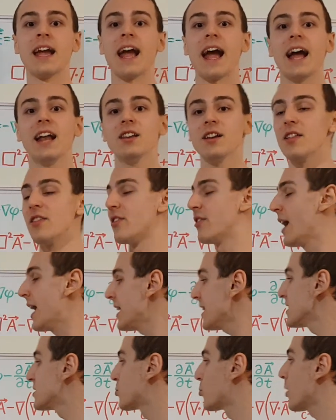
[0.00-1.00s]
And that
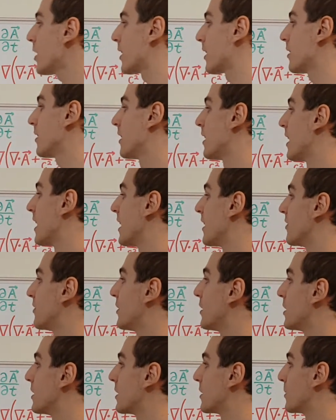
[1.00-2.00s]
is where
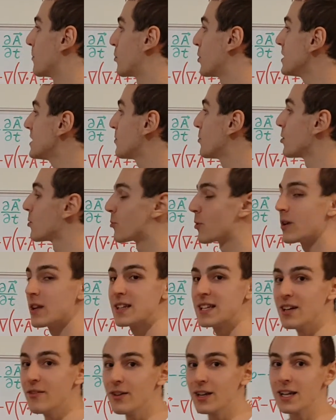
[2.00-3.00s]
the, the principle of
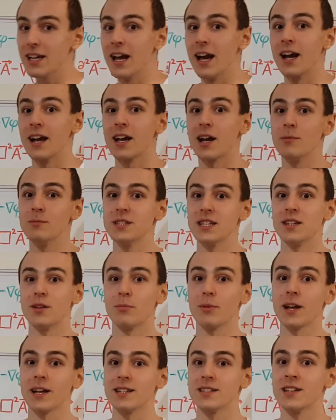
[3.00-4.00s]
relativity comes into
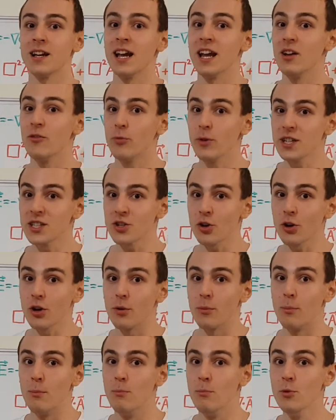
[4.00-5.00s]
place. If we start
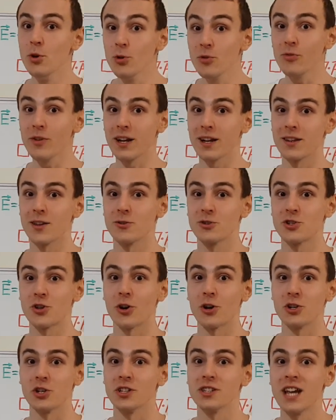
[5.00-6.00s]
moving those
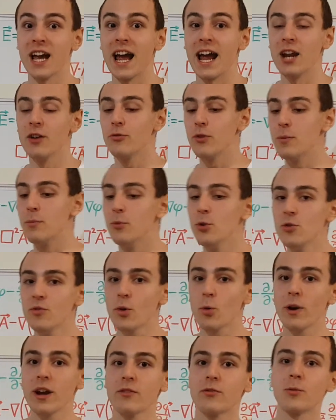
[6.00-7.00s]
charges, and if we move
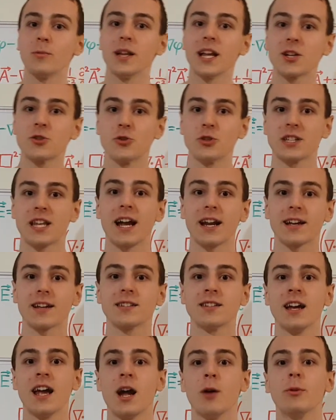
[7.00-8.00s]
away from electrostatics,
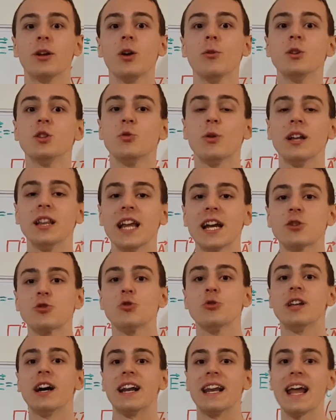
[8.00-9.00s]
we go into
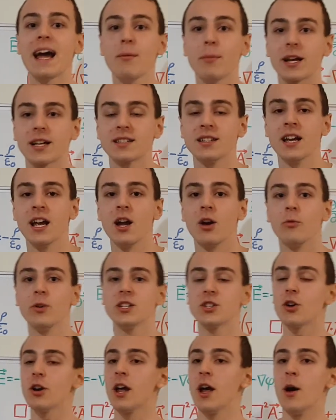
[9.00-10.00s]
electrodynamics, if we
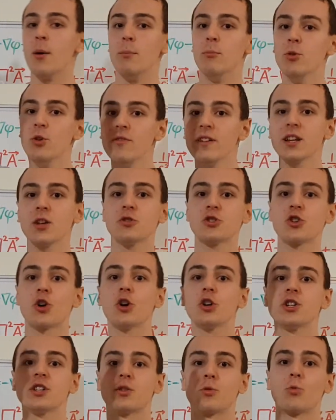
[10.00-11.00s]
start moving those
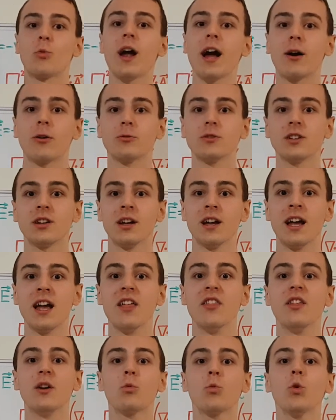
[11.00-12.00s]
charges around,
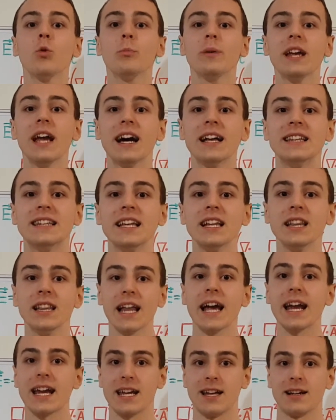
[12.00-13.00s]
there will be a
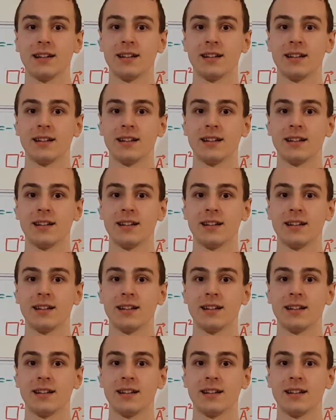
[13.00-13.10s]
delay.